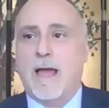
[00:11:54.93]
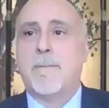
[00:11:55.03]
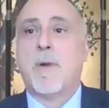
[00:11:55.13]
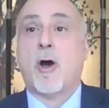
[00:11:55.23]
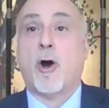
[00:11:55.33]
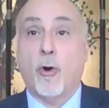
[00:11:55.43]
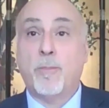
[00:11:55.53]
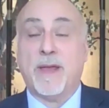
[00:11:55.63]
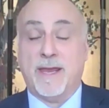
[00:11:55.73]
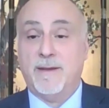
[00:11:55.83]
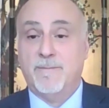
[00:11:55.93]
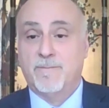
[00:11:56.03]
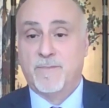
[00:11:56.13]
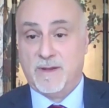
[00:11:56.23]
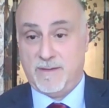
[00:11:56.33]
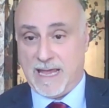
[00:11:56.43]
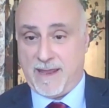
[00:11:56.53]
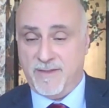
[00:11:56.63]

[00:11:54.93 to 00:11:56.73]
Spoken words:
I'm hoping that,